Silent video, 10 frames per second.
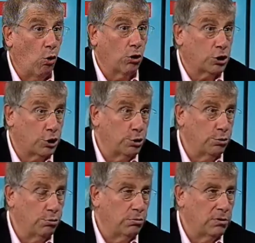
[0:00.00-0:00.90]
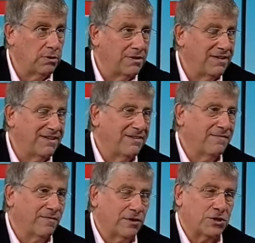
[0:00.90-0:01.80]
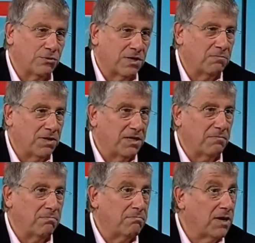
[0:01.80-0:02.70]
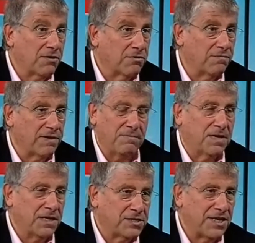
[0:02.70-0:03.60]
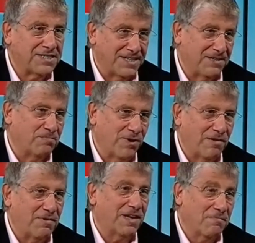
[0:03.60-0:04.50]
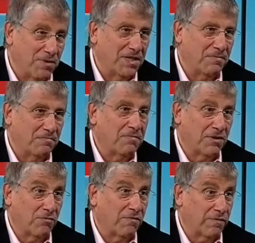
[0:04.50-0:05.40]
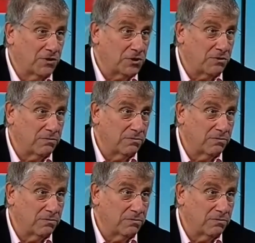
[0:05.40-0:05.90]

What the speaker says: or two, virtue can be the mother of, necessity, pardon me, can be the mother of virtue.